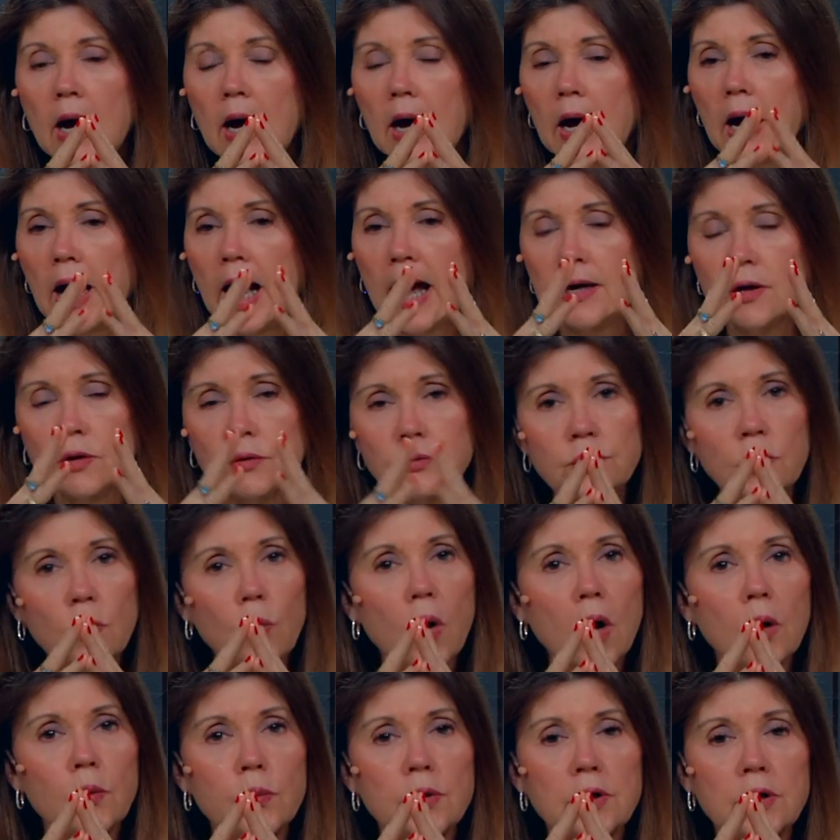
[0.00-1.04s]
I don't know
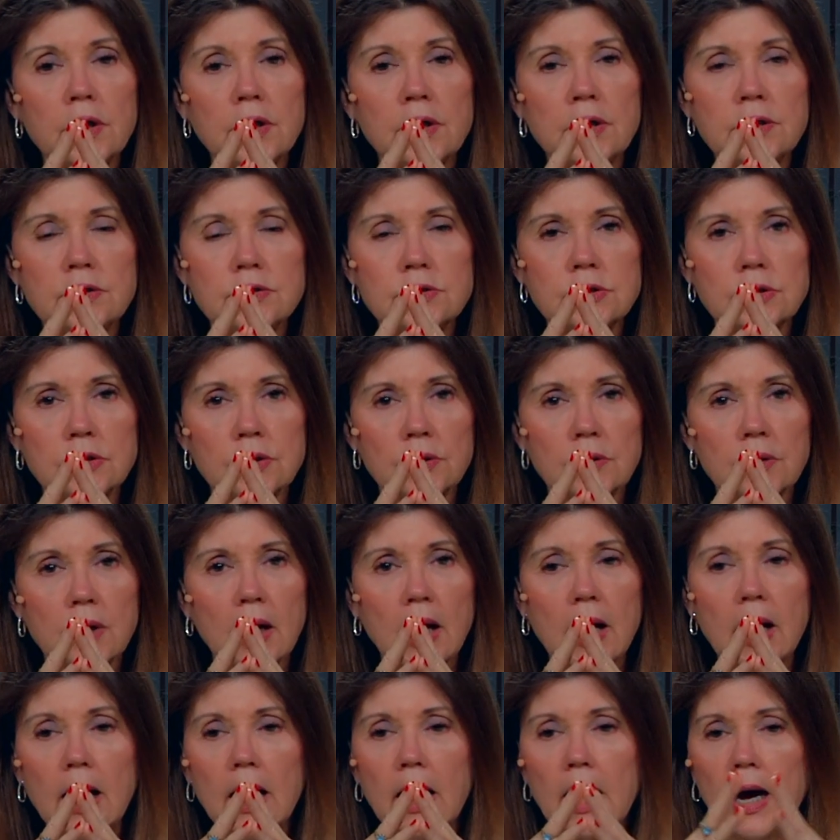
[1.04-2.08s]
what we're going to do.
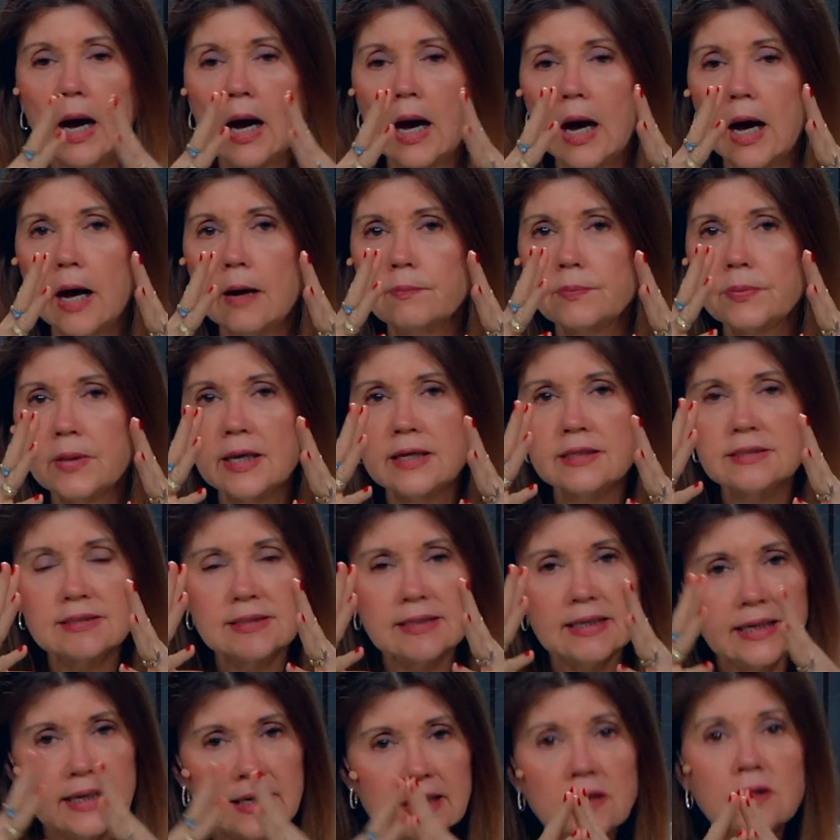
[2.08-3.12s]
It's
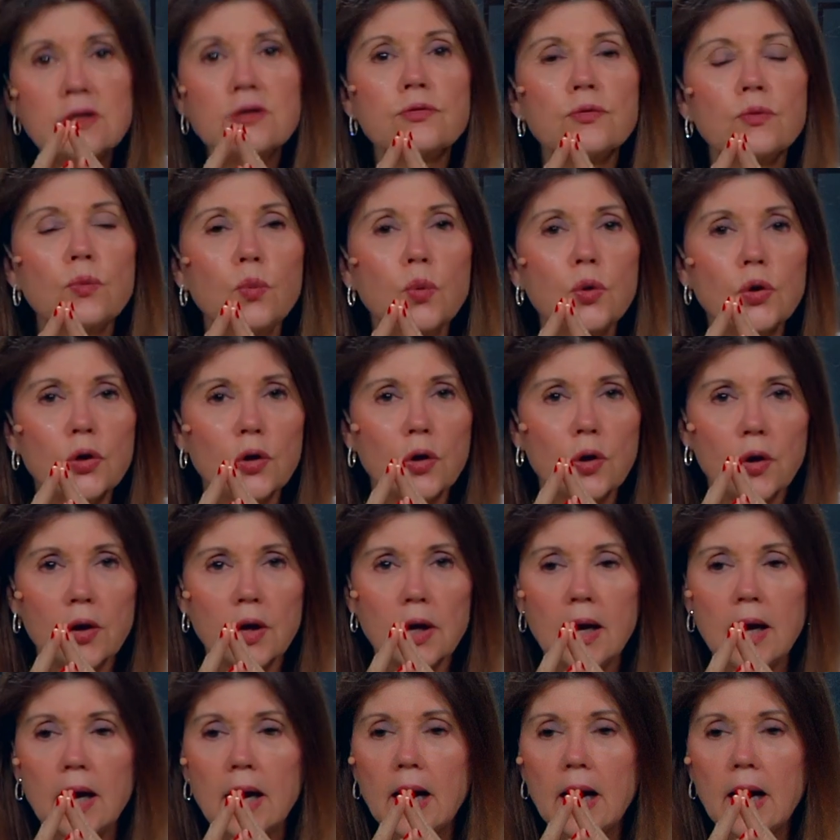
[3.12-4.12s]
the end of the world.